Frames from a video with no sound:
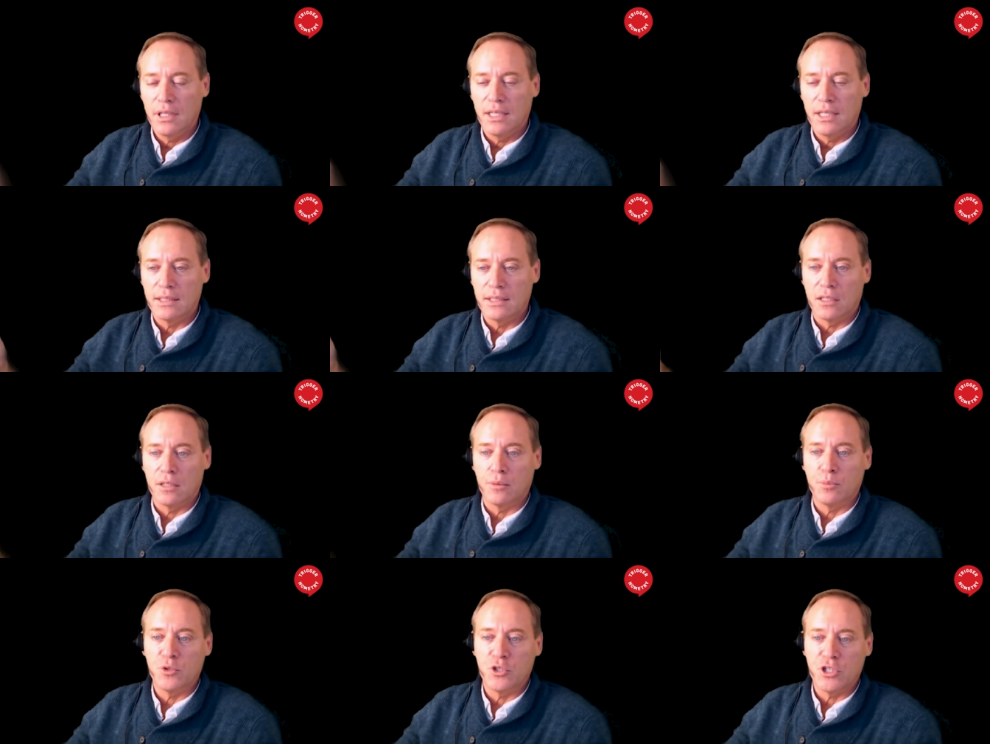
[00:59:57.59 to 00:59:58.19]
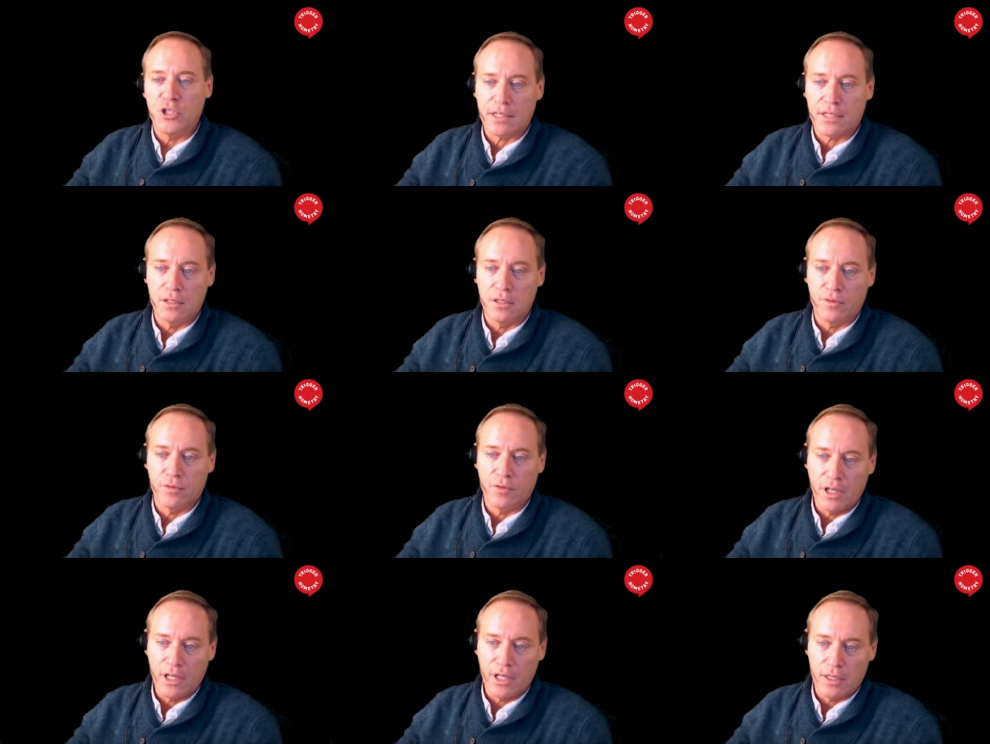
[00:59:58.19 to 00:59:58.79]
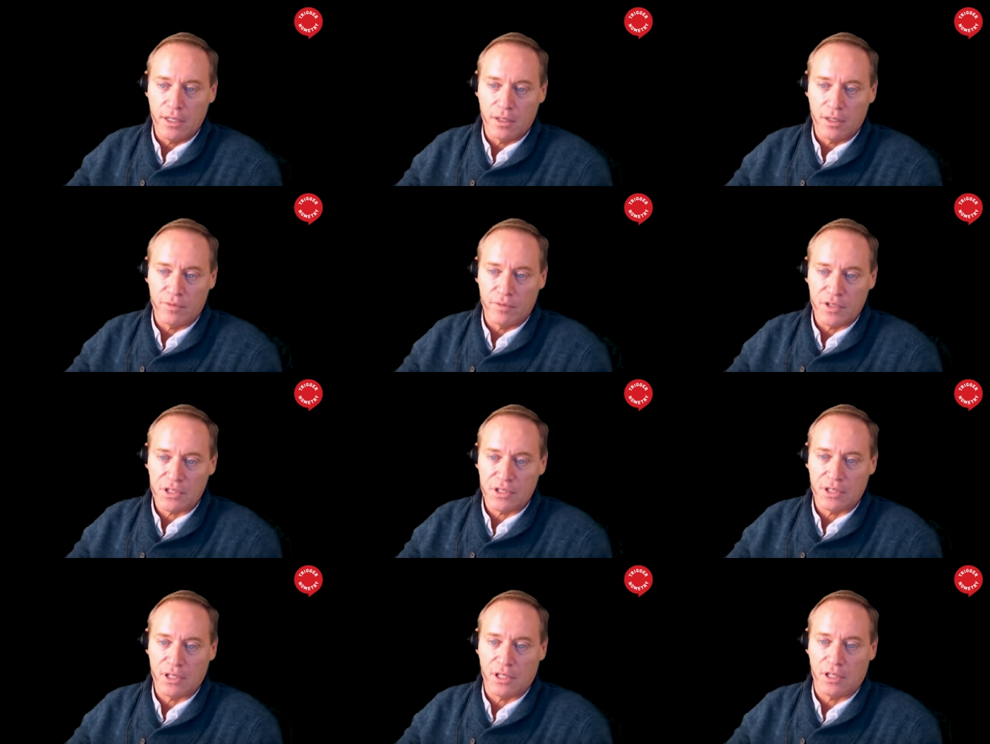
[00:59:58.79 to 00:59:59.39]
is an objective in and of
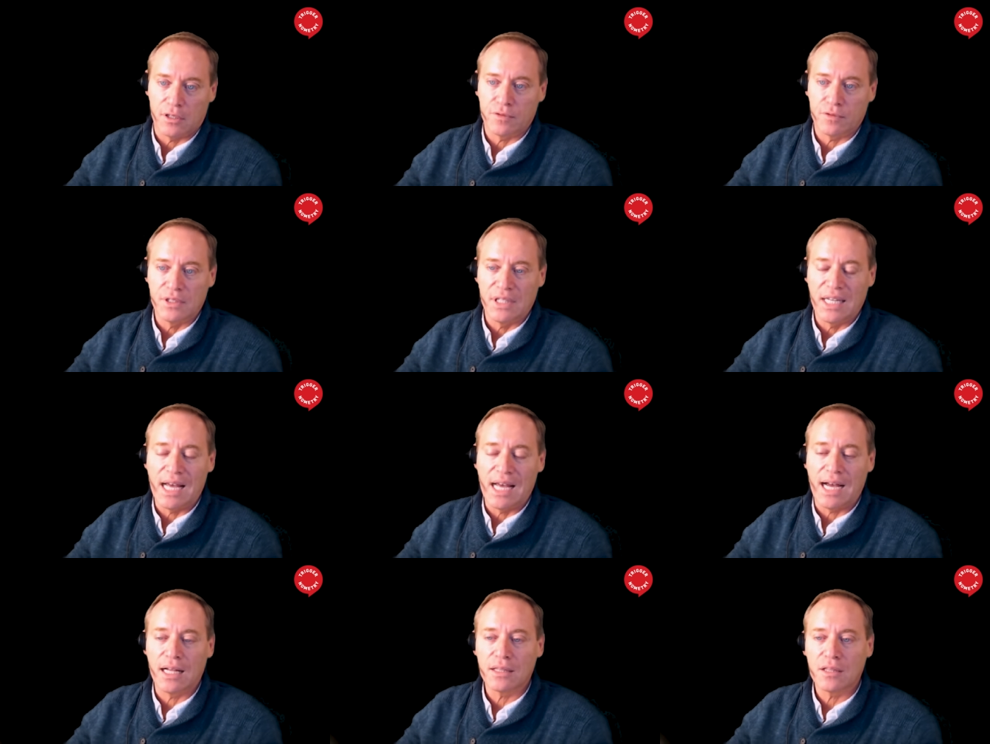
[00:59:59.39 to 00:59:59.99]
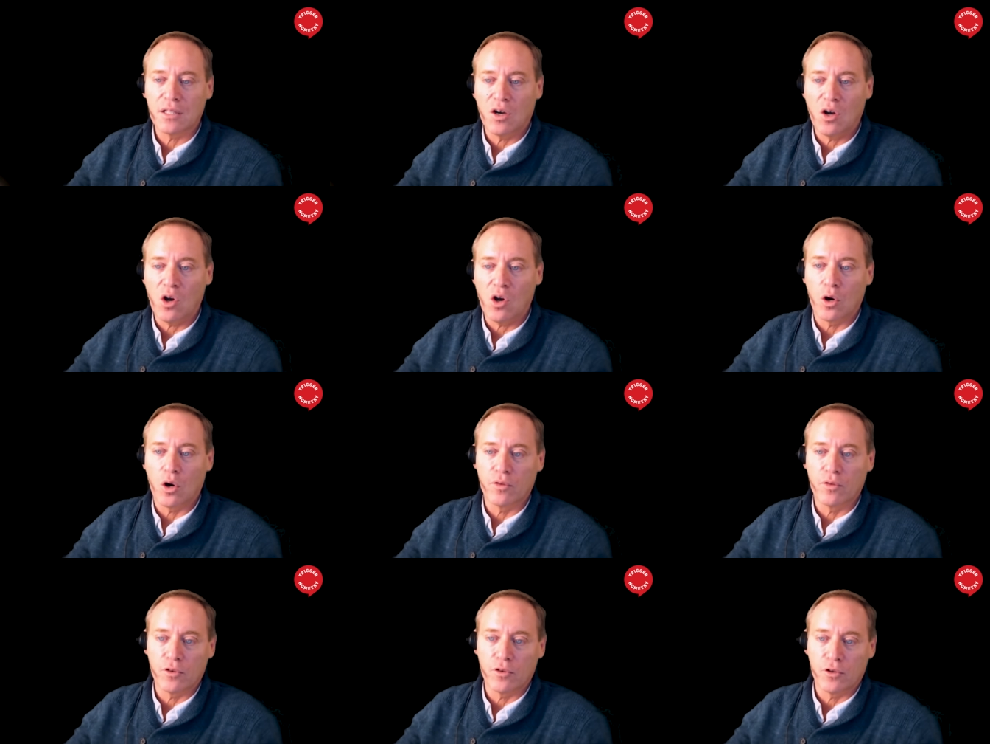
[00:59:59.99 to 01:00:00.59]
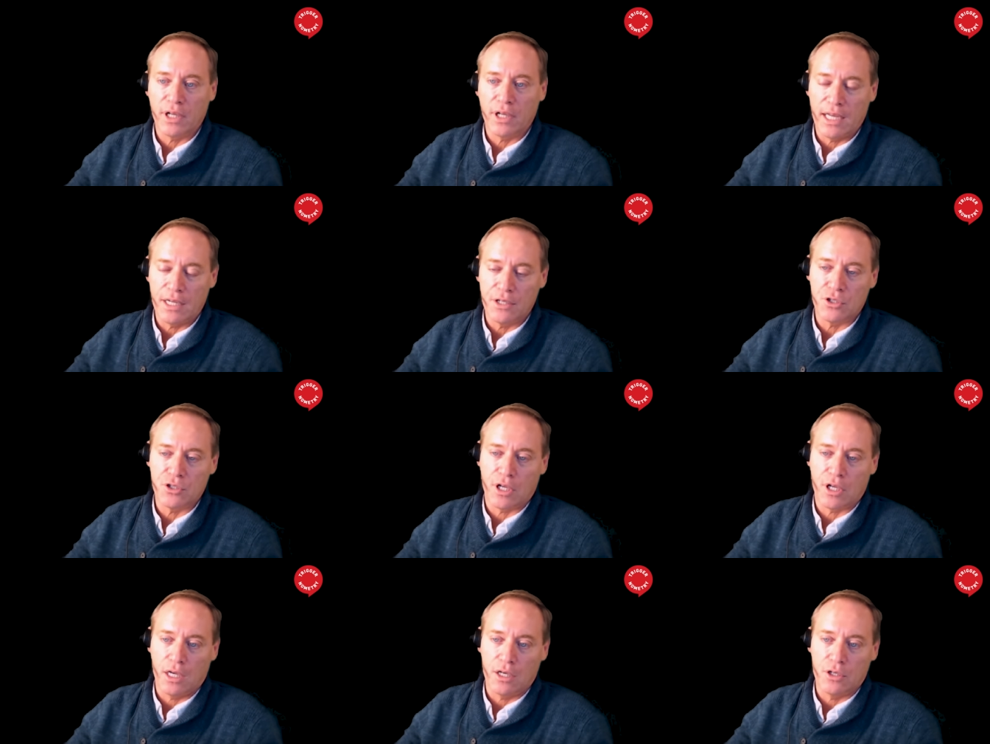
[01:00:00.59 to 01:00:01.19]
itself, not the Harvard
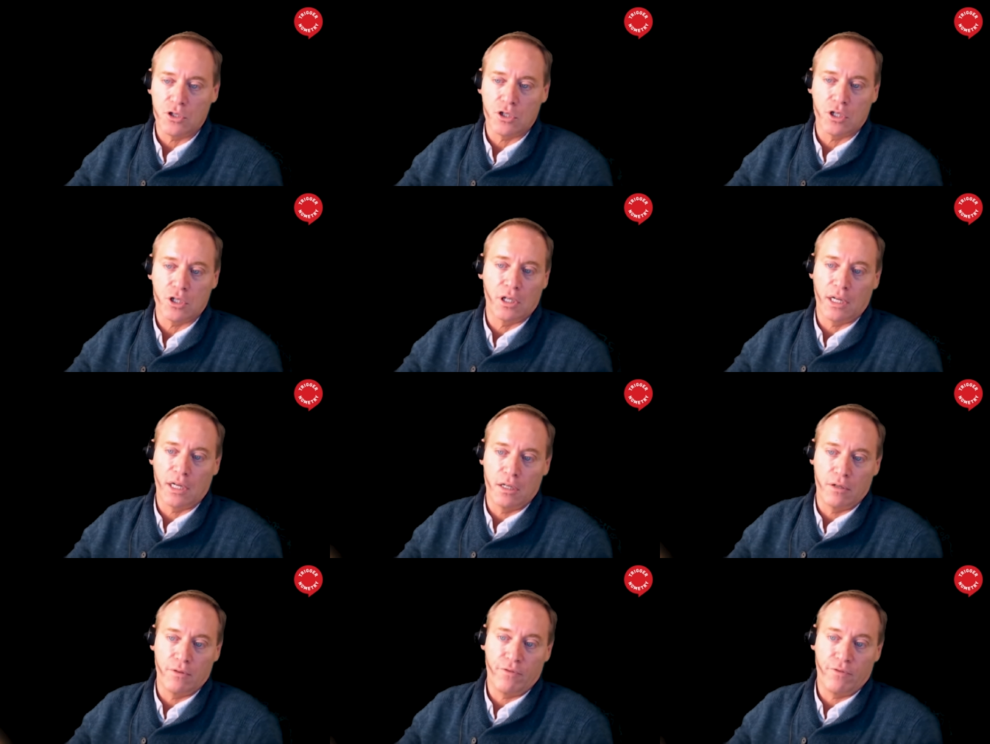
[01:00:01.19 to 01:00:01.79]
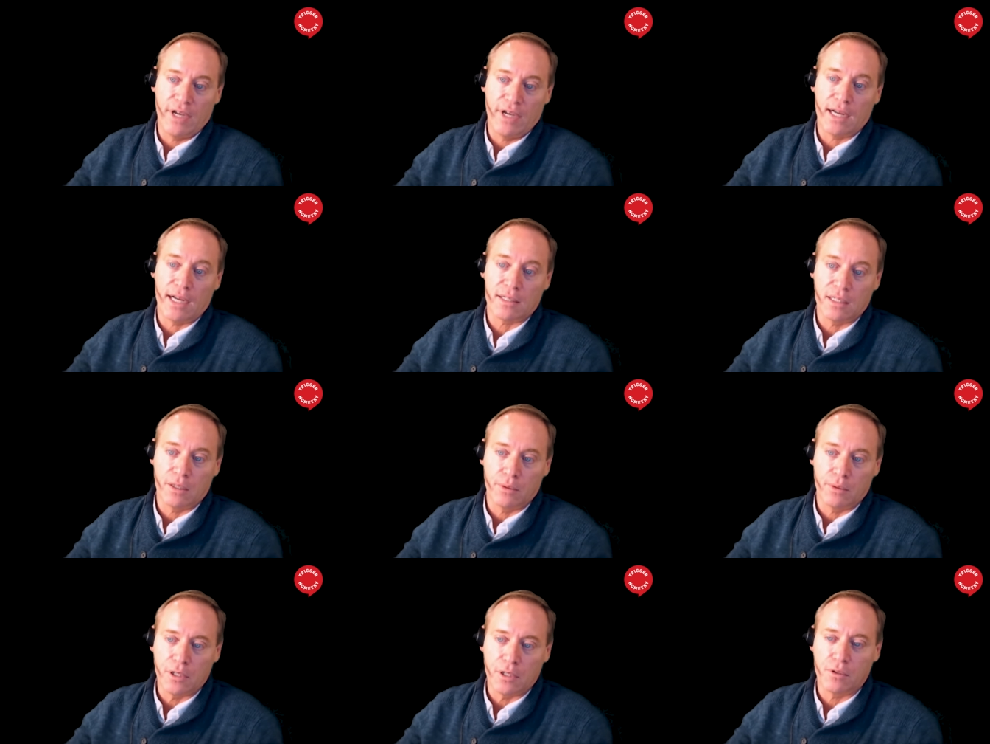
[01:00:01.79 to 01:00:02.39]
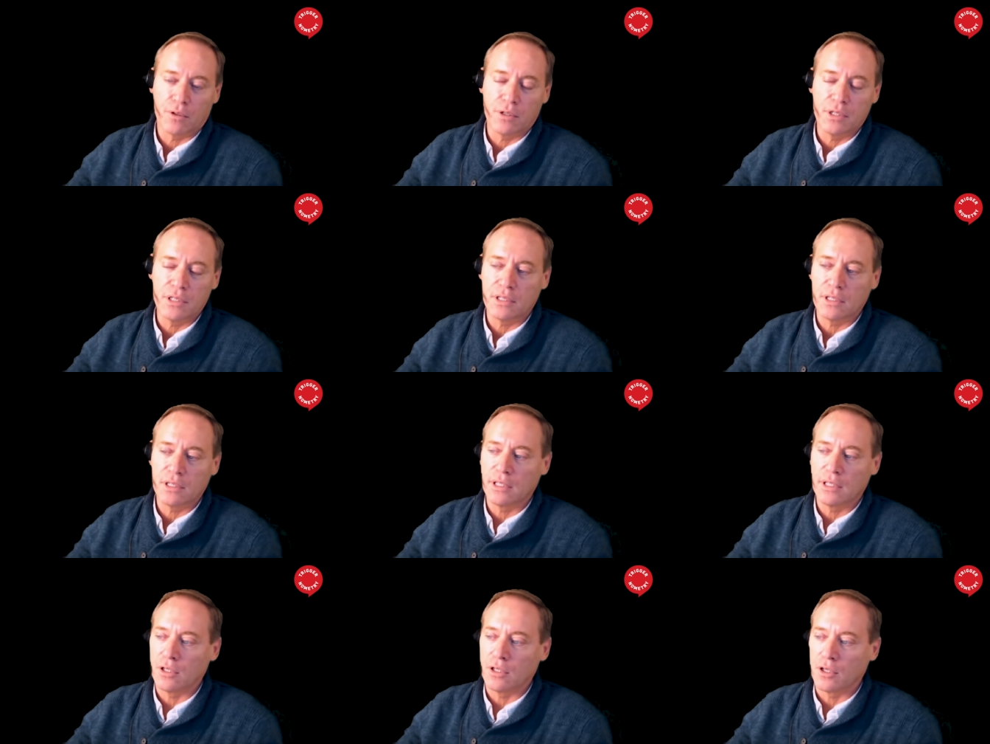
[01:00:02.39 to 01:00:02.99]
education. And in fact, I would
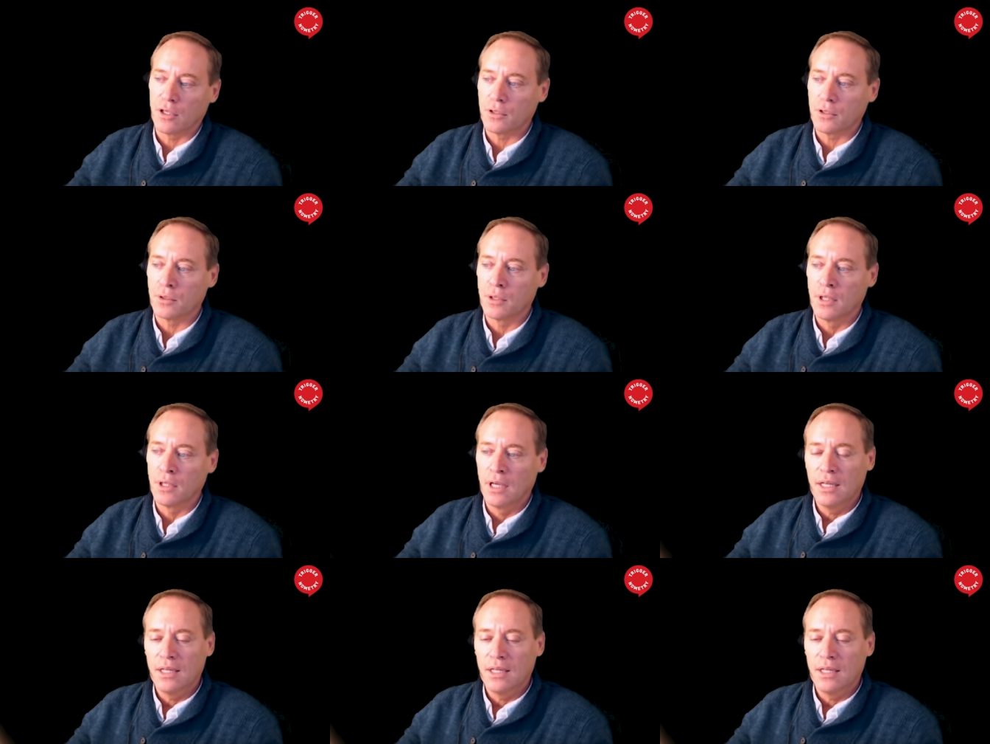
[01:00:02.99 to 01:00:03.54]
increasingly argue